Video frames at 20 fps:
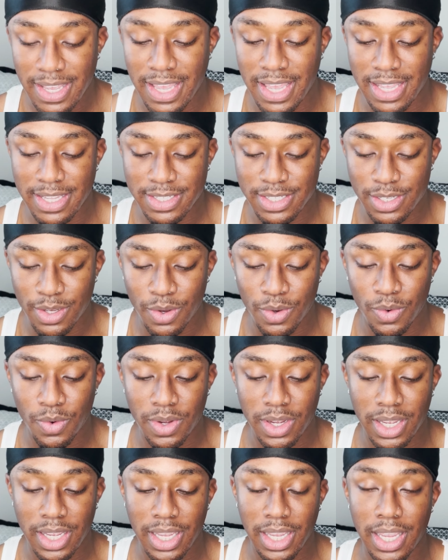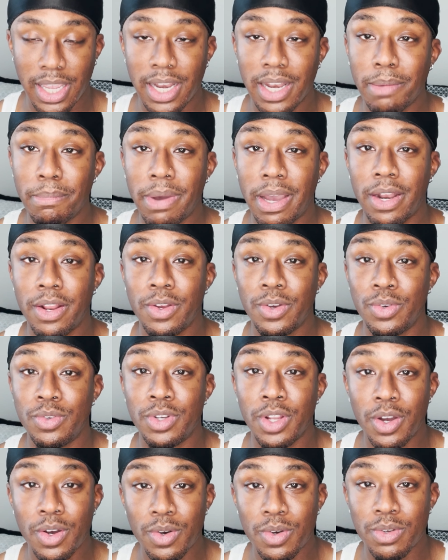And so anybody who
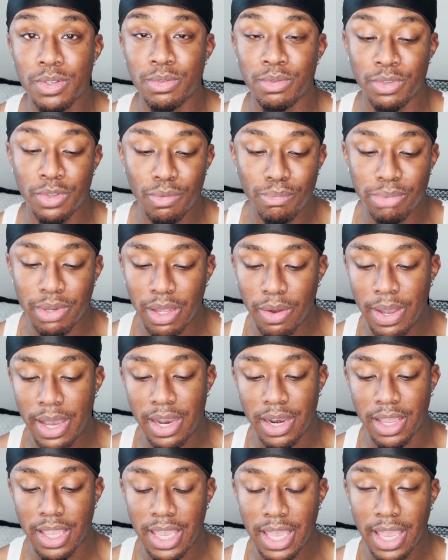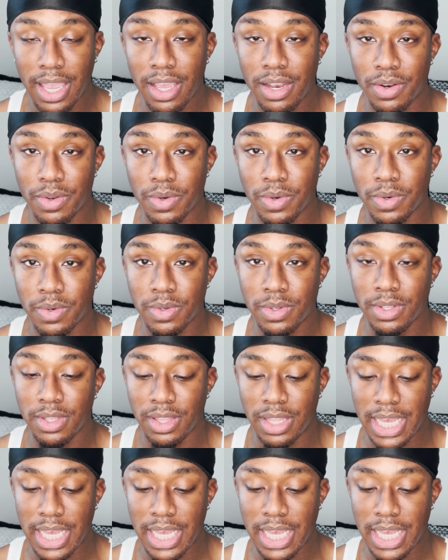knows, when you blow out a candle,